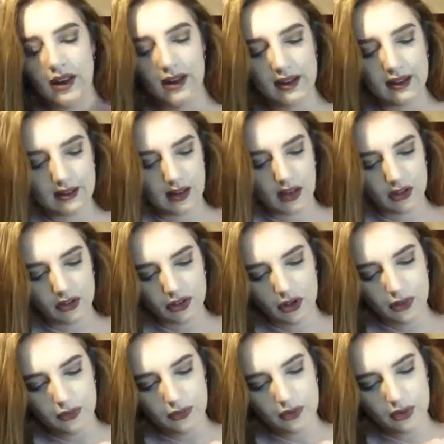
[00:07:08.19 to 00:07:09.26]
It's a
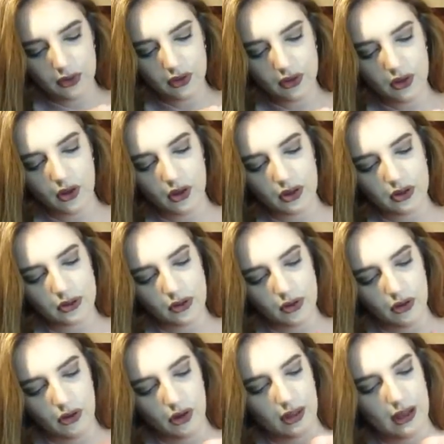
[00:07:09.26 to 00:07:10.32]
dupe for the NARS
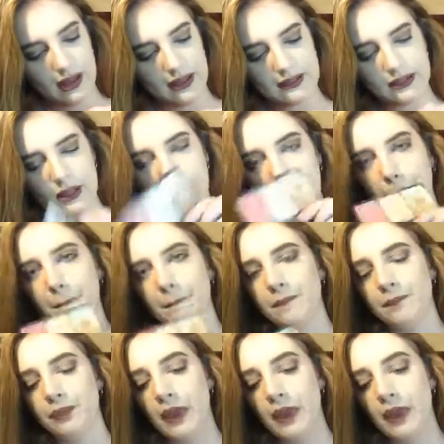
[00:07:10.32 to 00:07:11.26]
Orgasm